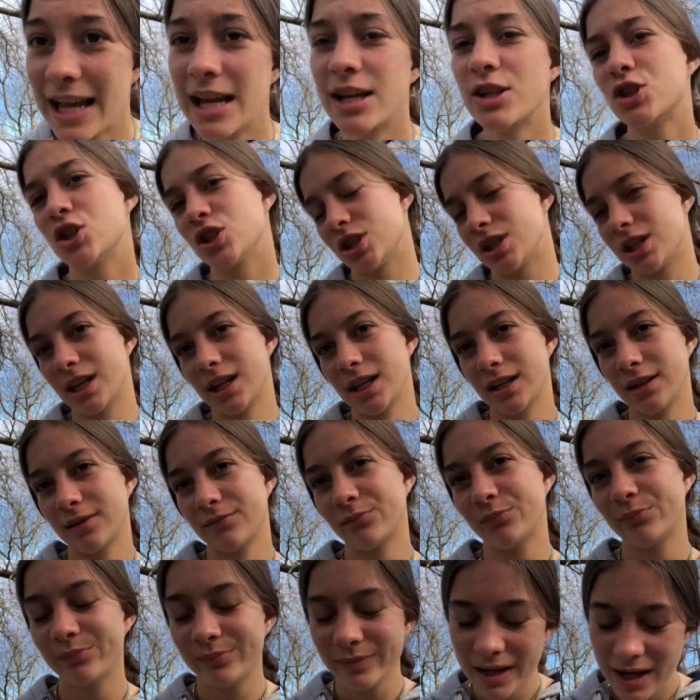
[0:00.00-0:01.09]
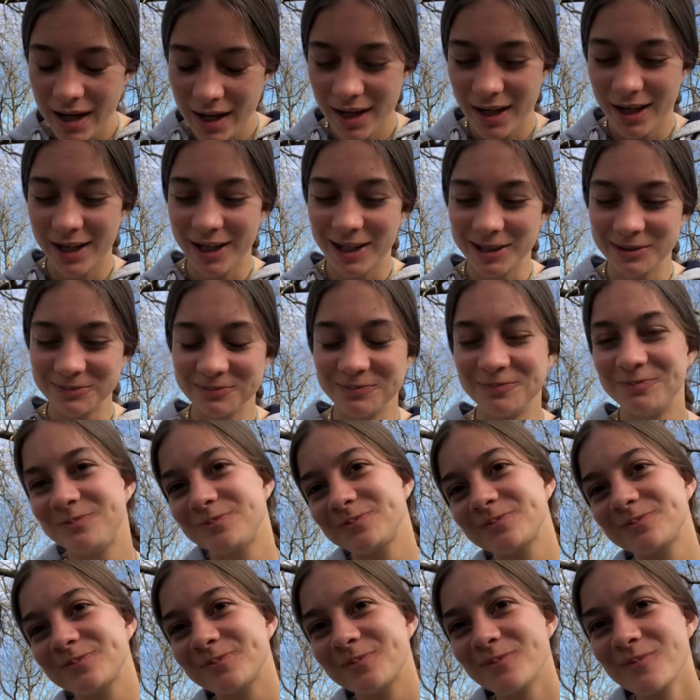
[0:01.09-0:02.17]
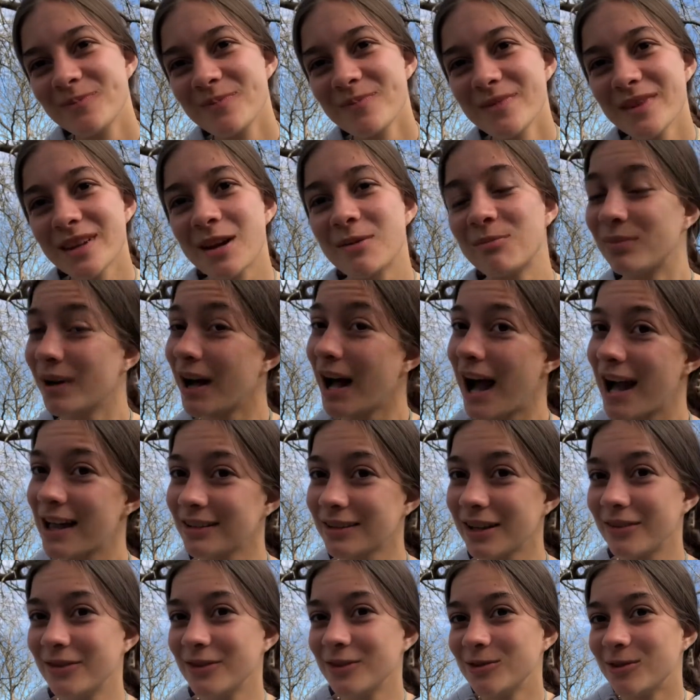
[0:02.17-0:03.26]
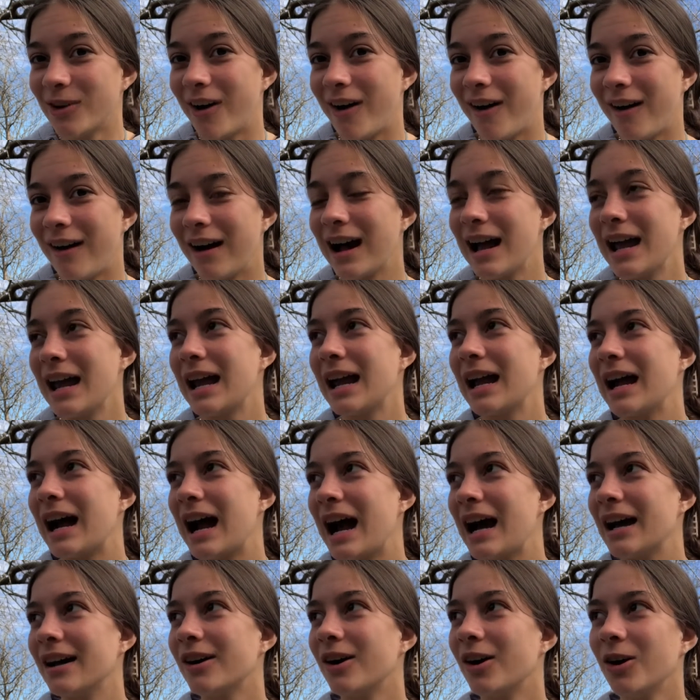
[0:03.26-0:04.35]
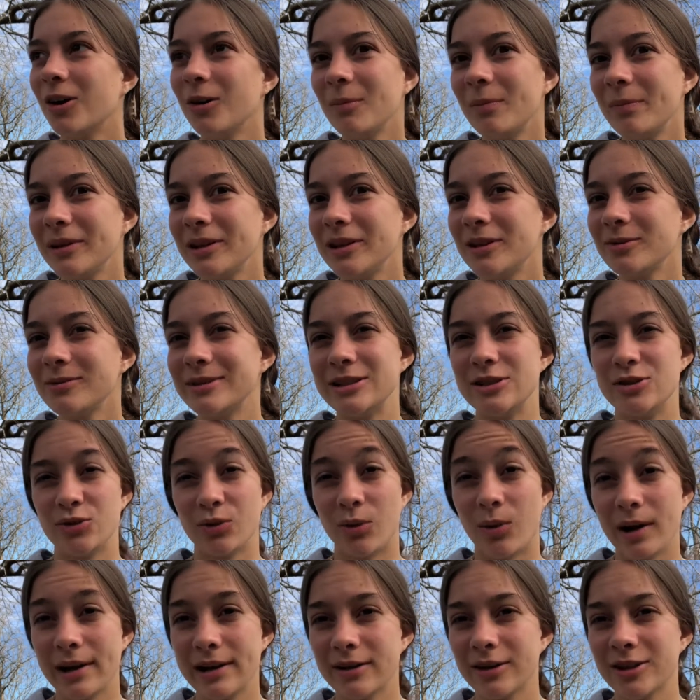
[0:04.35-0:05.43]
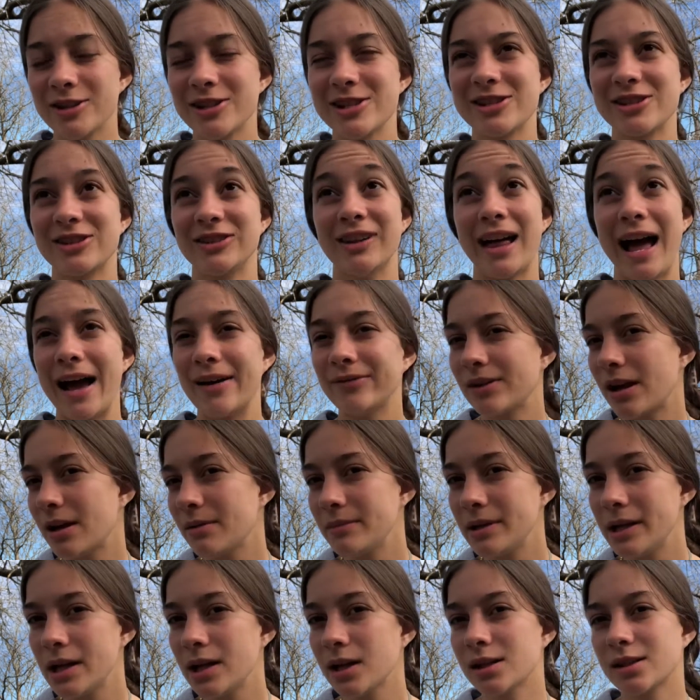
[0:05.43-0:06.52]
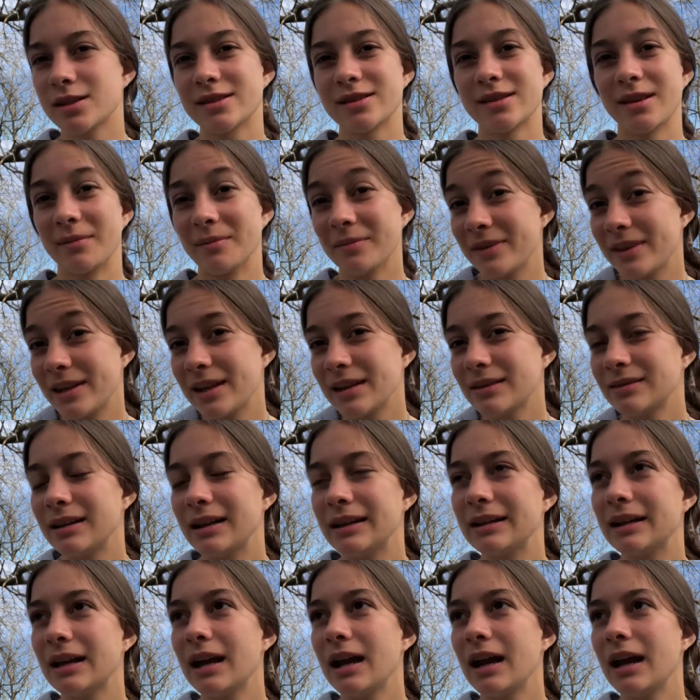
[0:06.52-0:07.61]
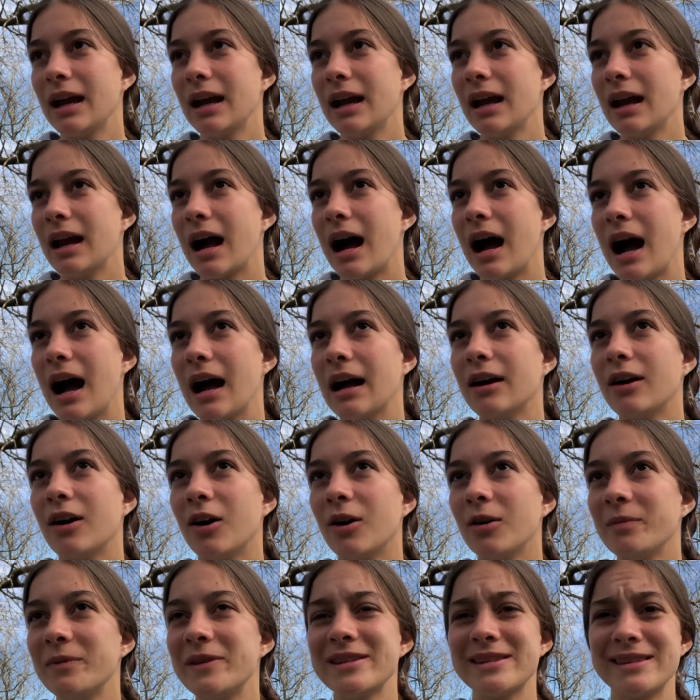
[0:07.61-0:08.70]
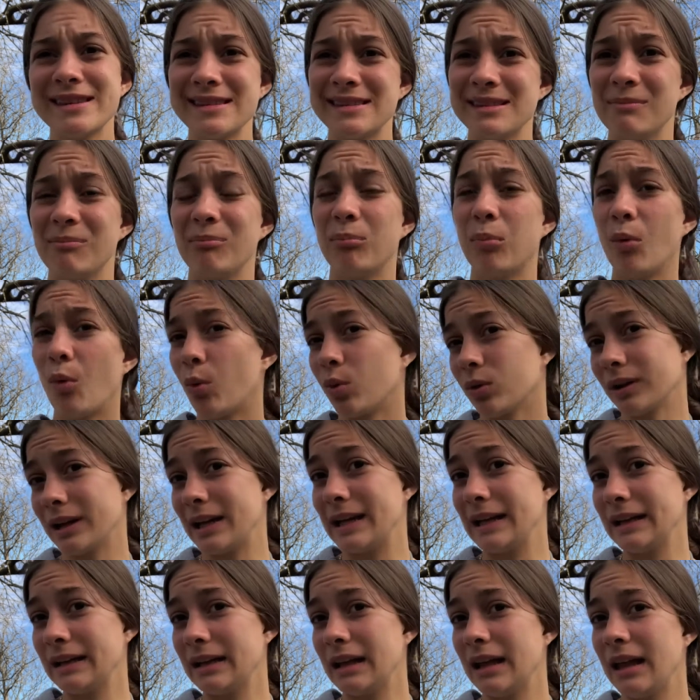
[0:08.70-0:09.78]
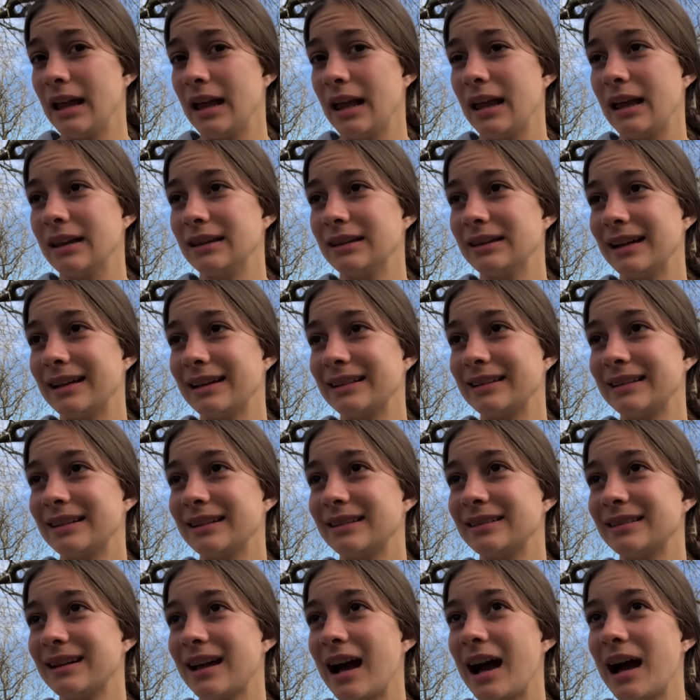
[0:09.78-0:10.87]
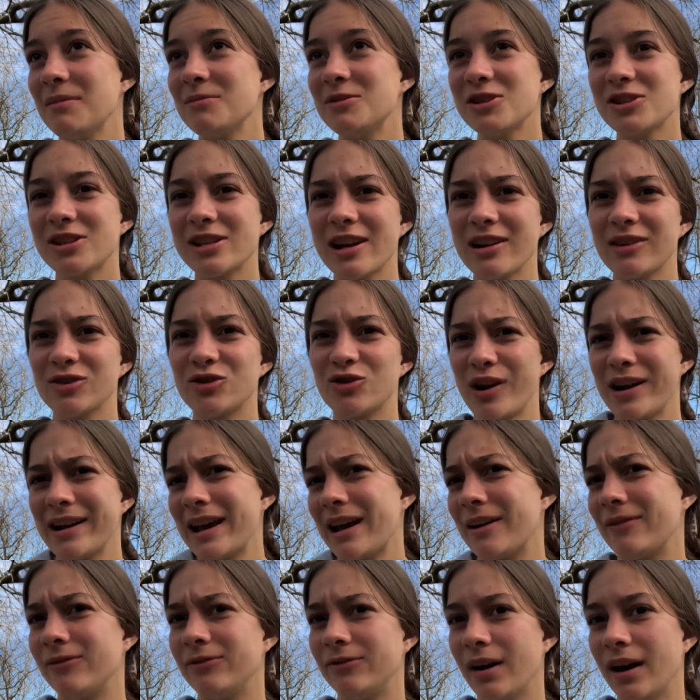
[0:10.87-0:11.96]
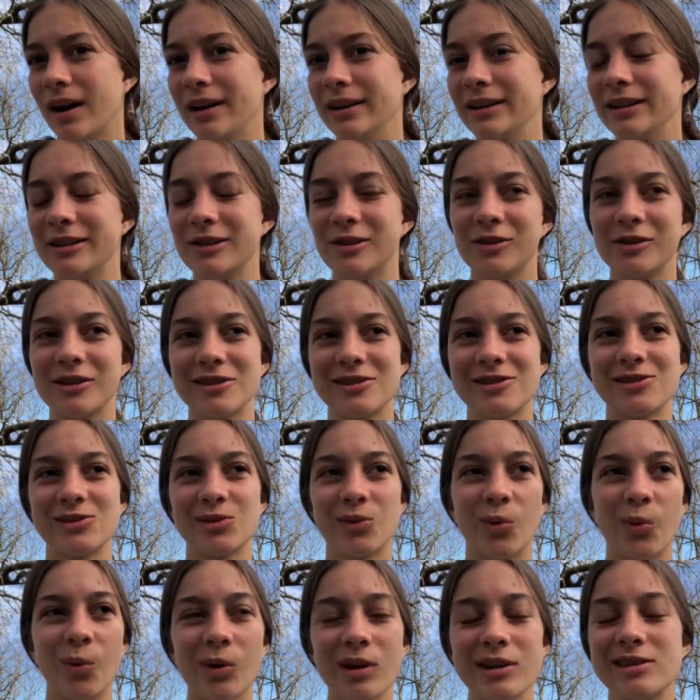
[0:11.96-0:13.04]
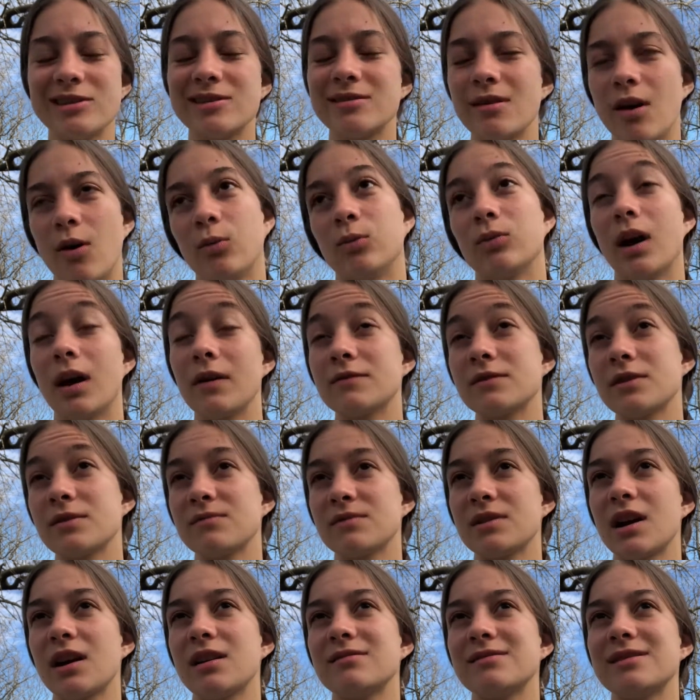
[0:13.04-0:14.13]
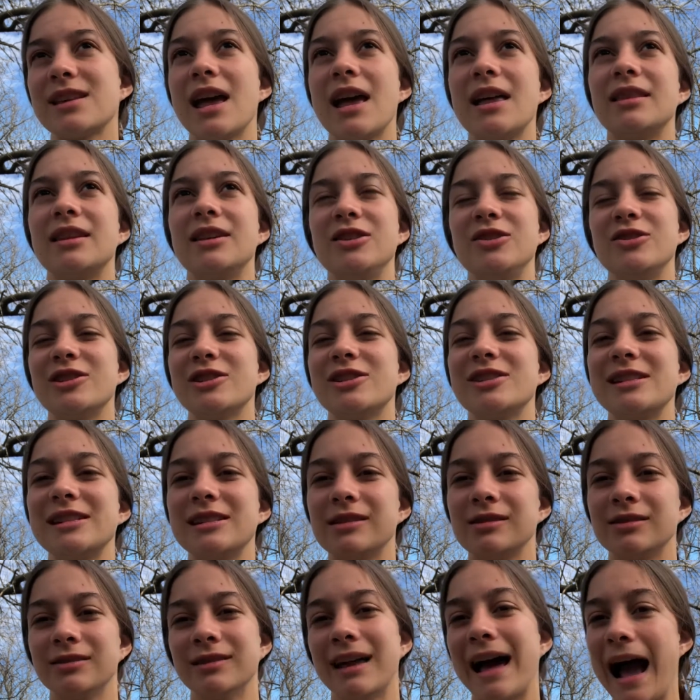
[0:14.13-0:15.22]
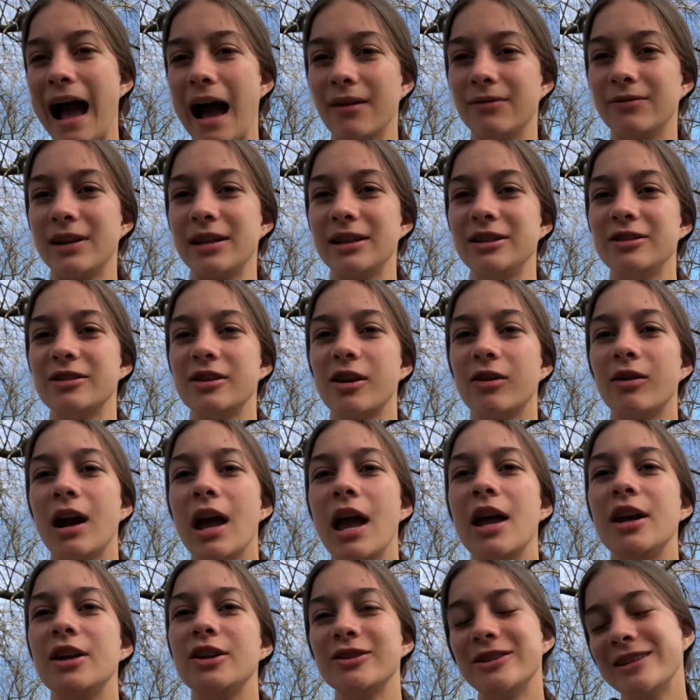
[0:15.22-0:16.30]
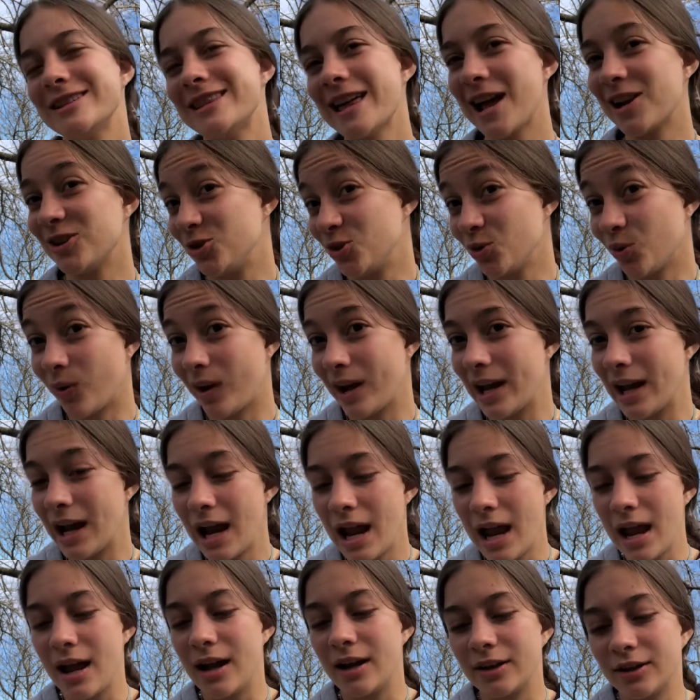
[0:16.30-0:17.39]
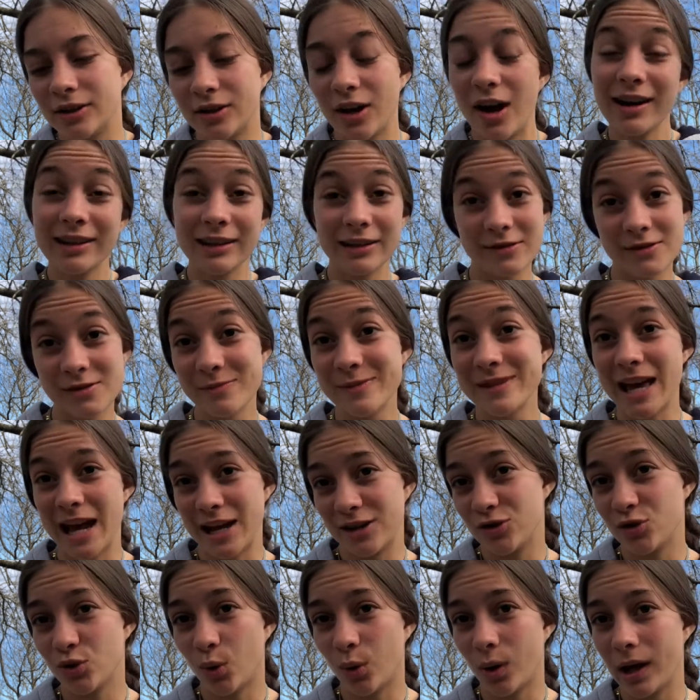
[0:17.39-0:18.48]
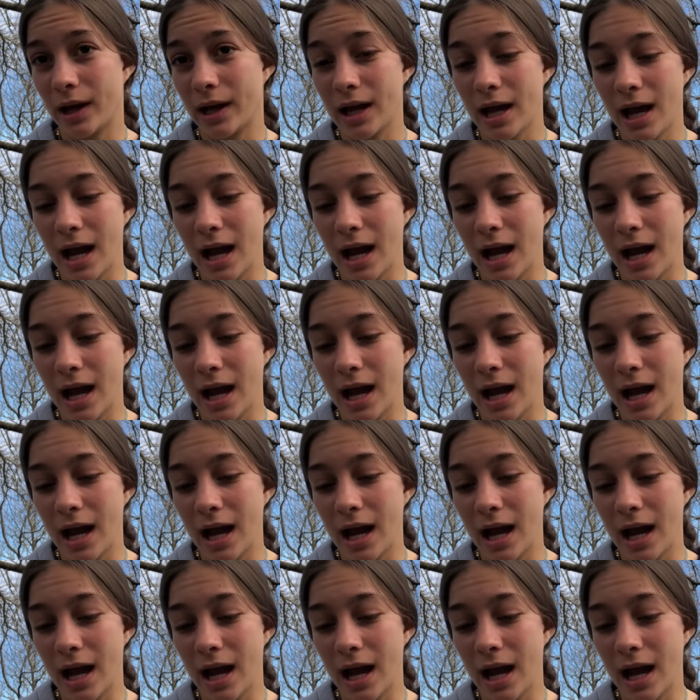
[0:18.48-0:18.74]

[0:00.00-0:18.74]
Just kidding. Um, but I love you all. I hope you enjoy or just laugh at me or something. Like, I hope this isn't boring. Like, I'm just trying to have fun, you know, because school is so rough sometimes that you just need to laugh and, you know, you need that joy. God gives me that joy.